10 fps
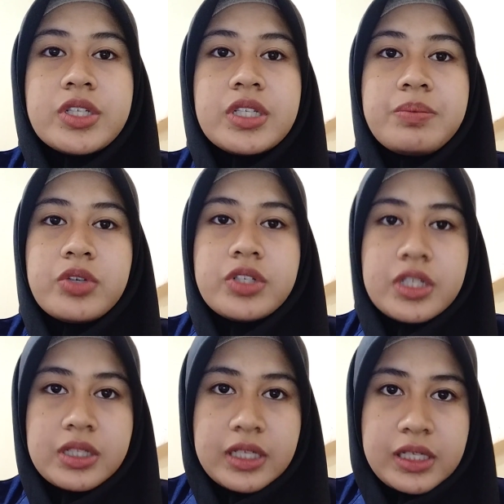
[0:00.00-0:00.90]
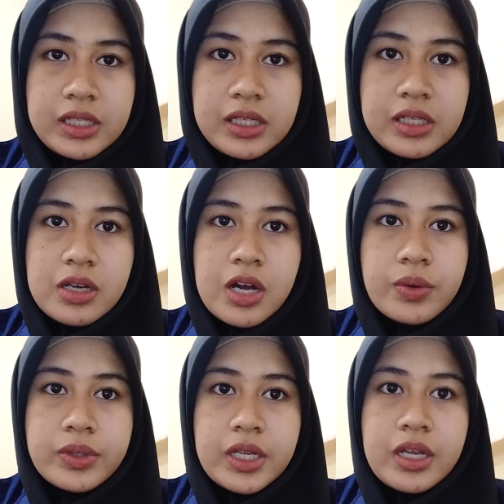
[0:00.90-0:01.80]
importantly, how
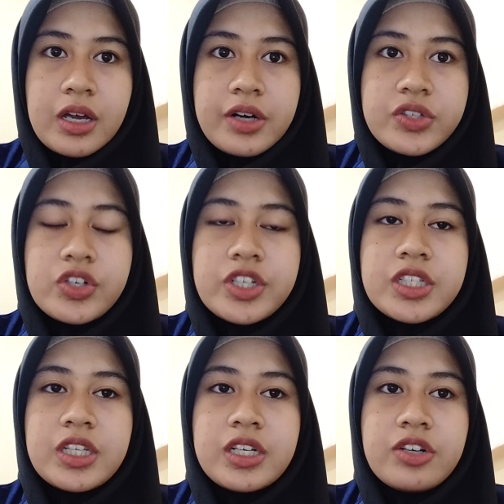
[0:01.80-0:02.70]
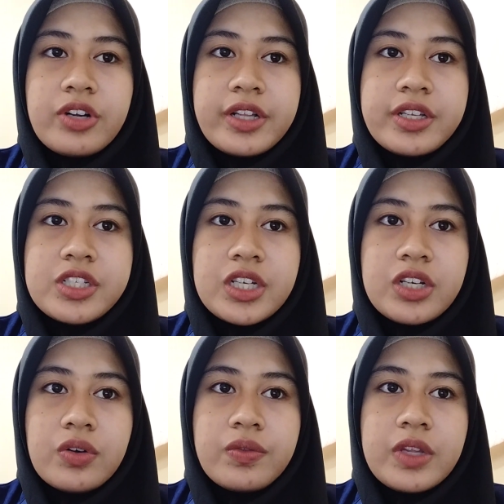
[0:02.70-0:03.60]
they are treated in a relation
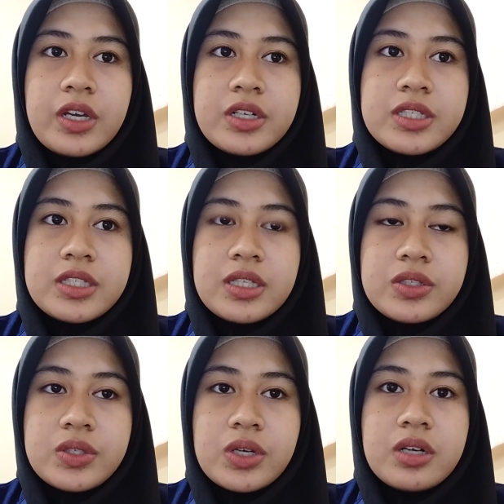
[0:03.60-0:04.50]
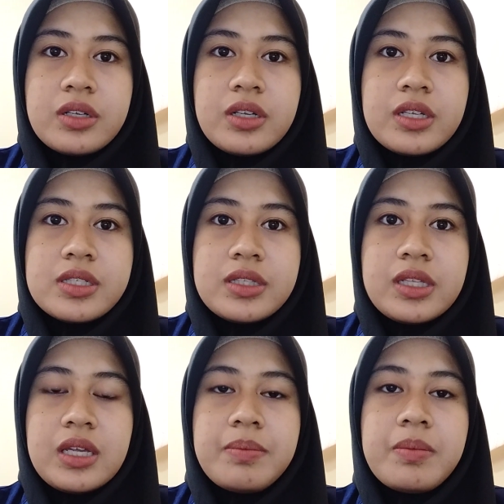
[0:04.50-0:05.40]
of their surroundings, team,